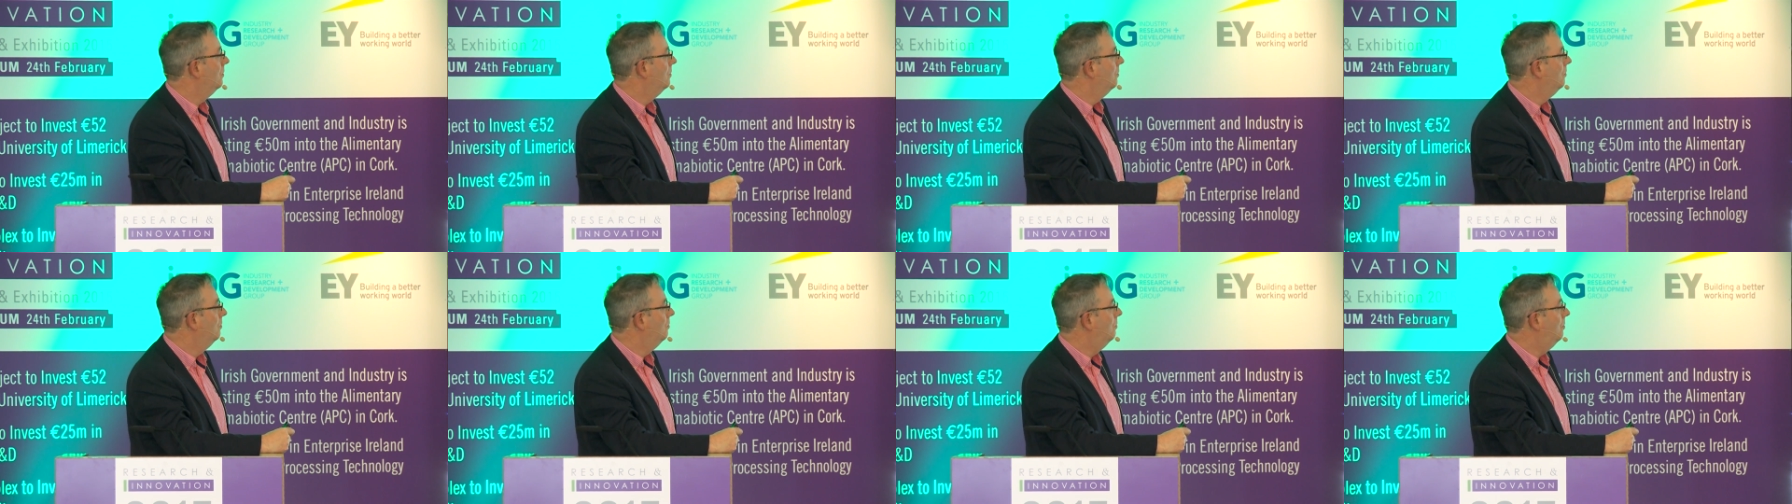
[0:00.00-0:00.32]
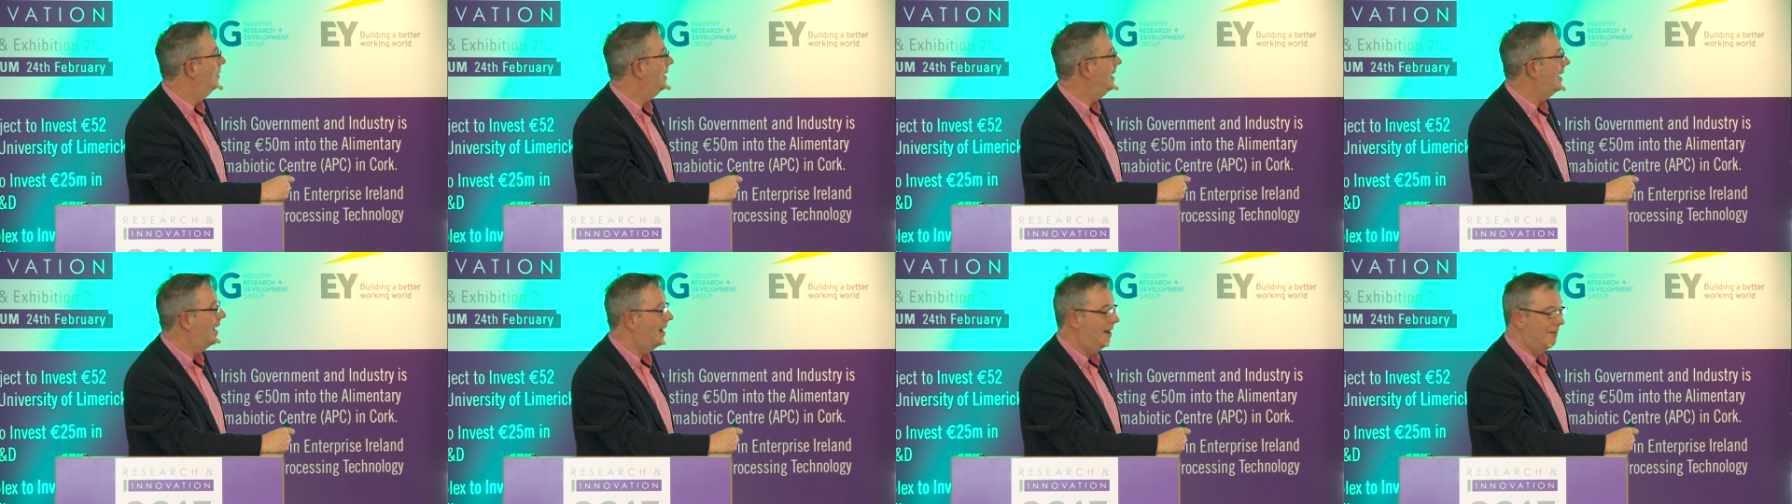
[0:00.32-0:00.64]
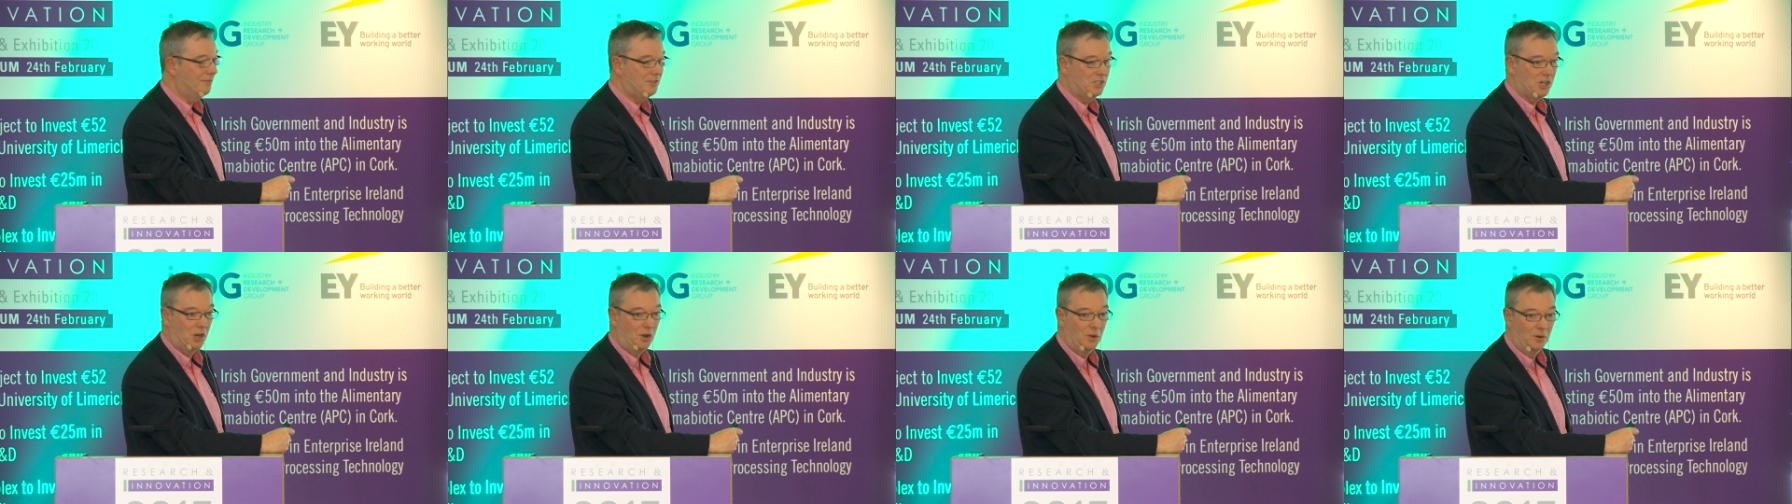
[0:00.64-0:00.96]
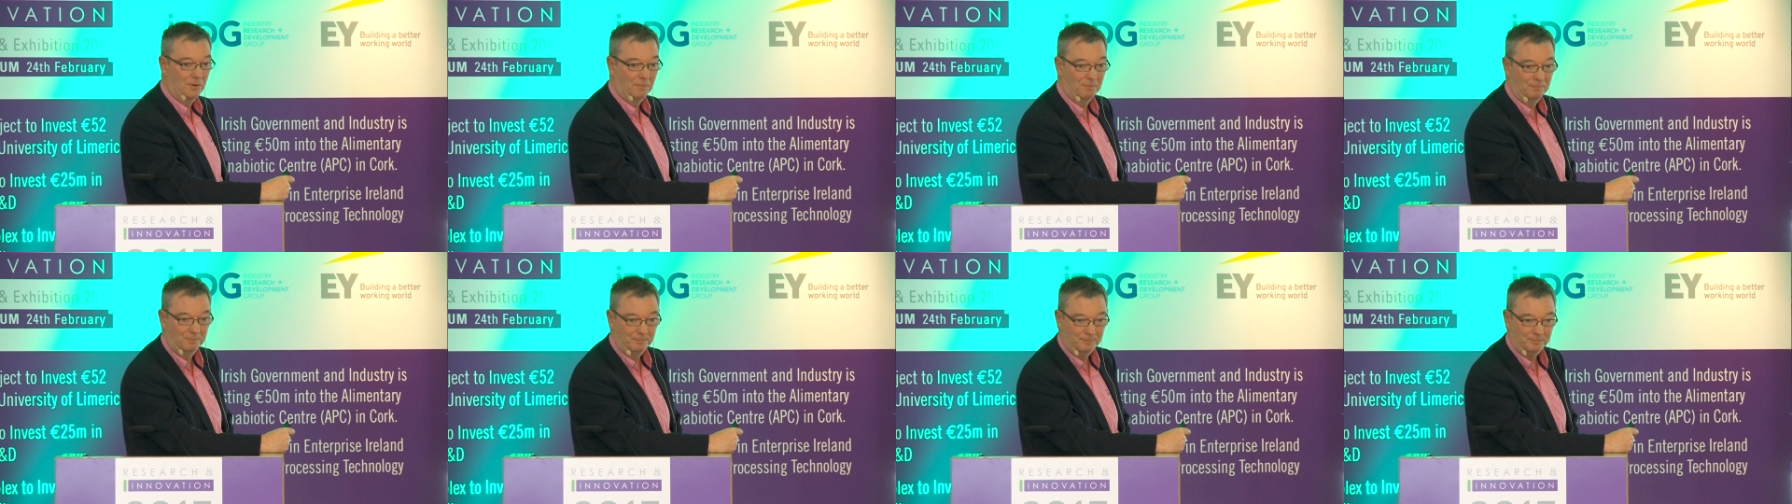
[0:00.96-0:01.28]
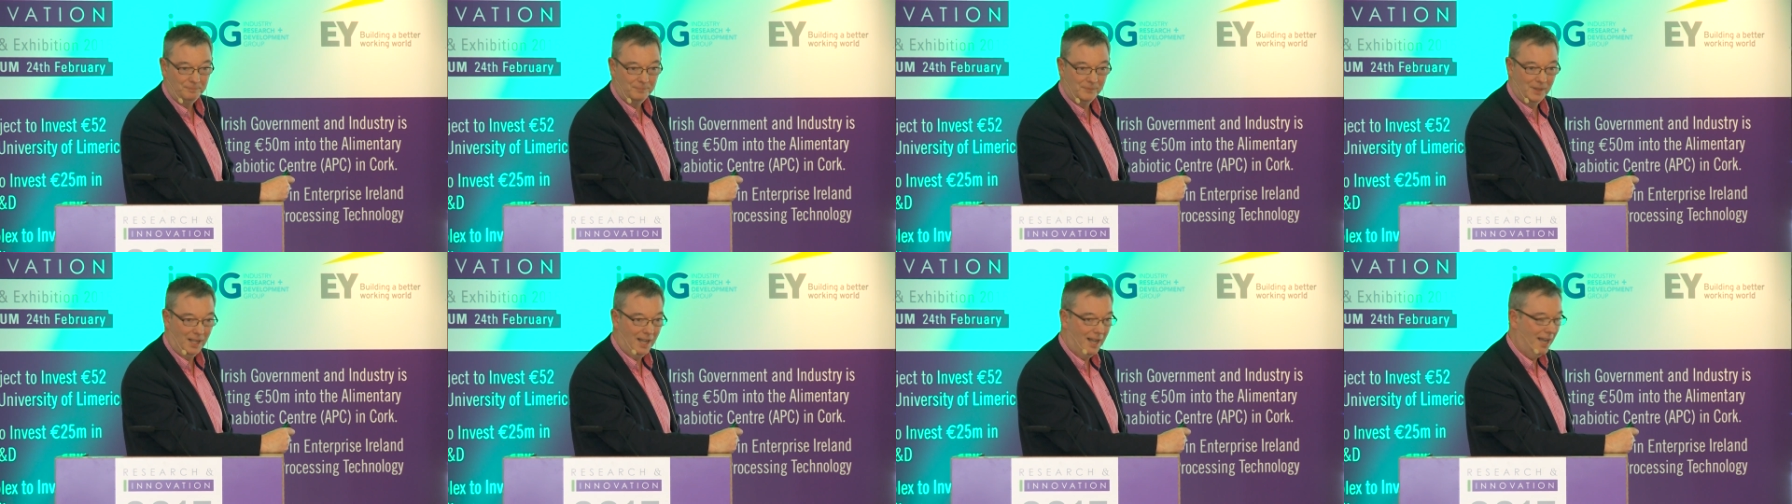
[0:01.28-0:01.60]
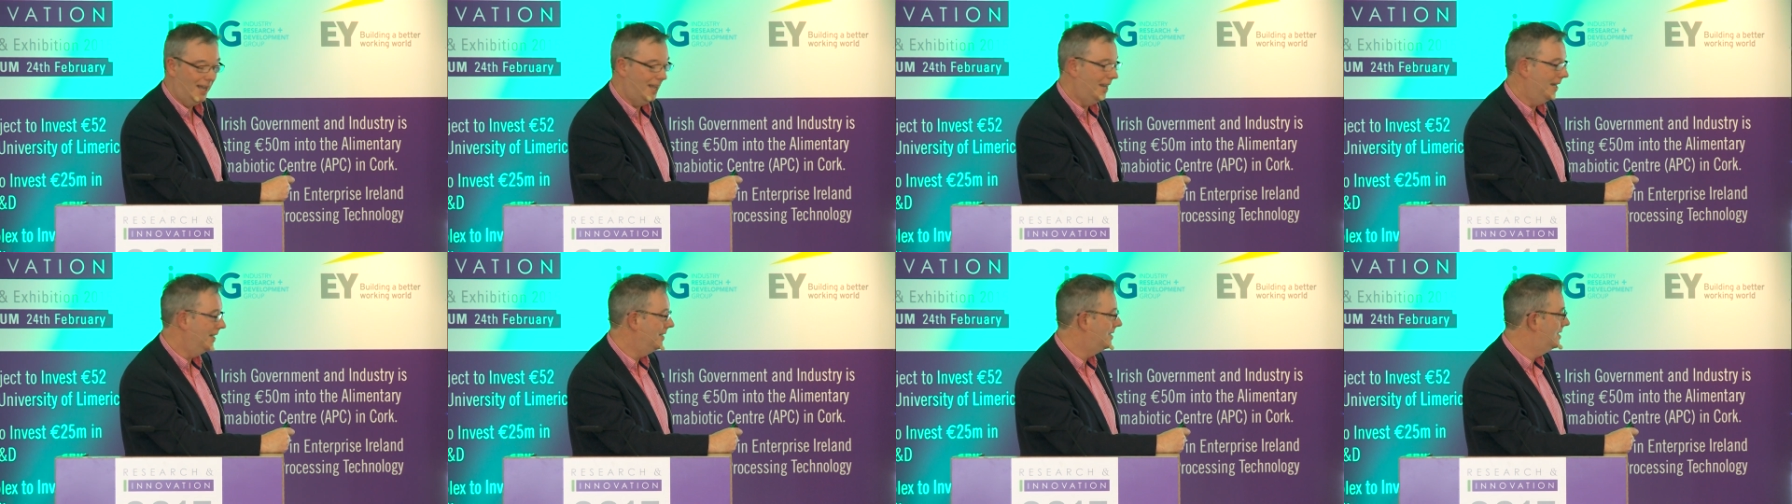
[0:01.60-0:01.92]
we have done,
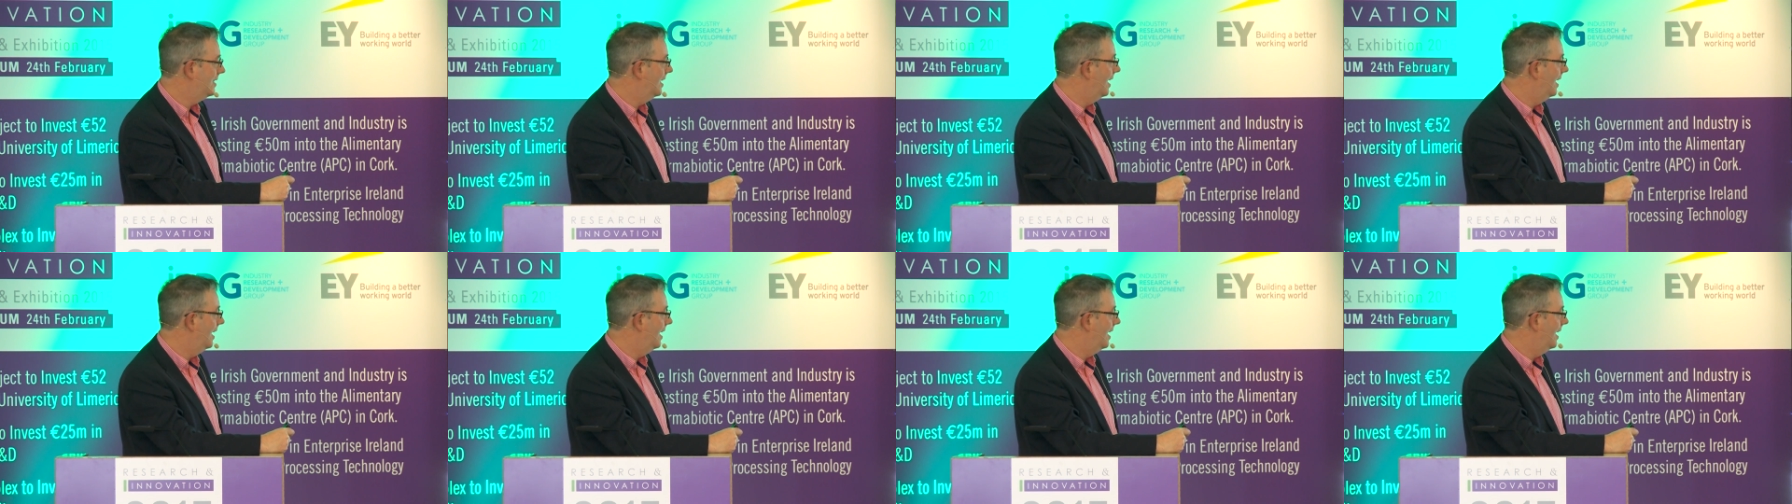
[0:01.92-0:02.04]
and